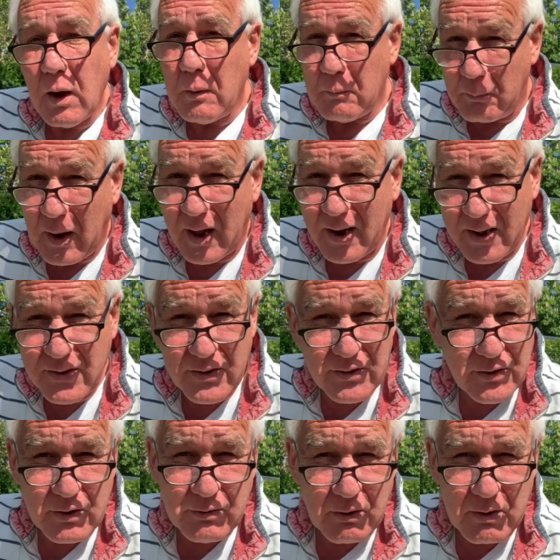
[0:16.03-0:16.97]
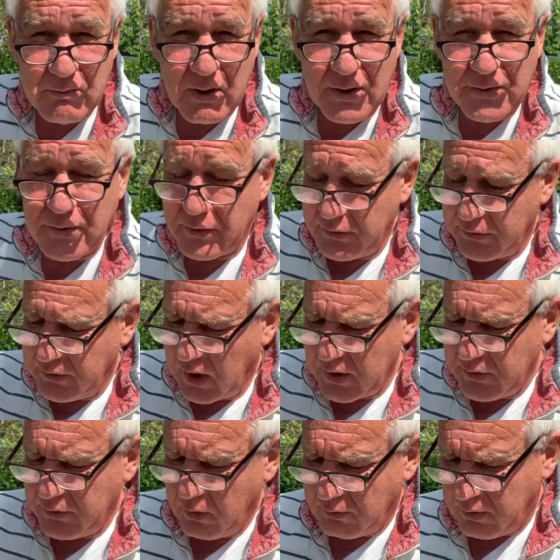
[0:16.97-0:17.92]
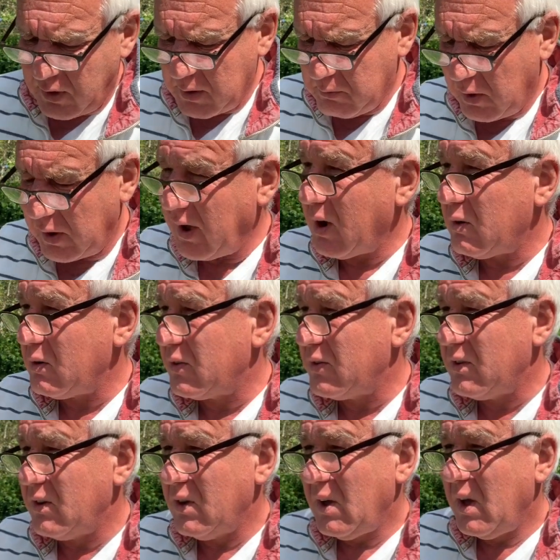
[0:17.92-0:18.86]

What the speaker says: But this is just for investors, so it's not for anybody else.